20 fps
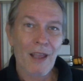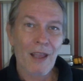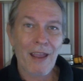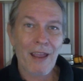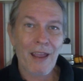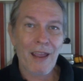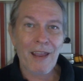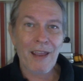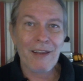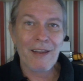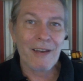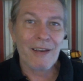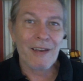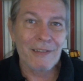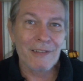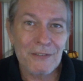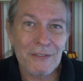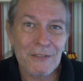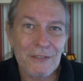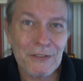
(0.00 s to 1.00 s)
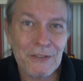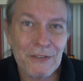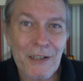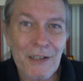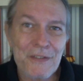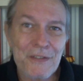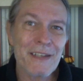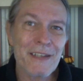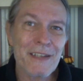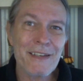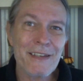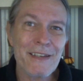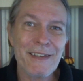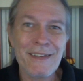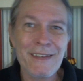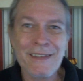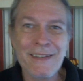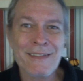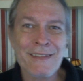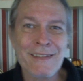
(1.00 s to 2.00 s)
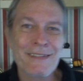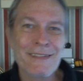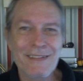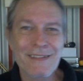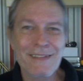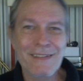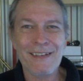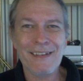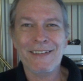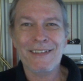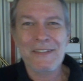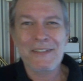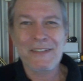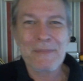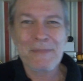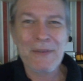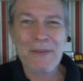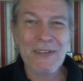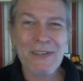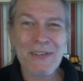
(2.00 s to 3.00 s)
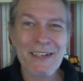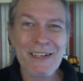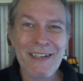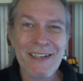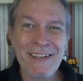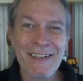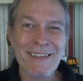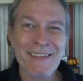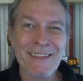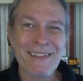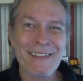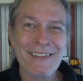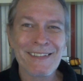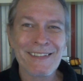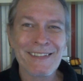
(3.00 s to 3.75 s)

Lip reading: Hey, hello, howdy. Good morning.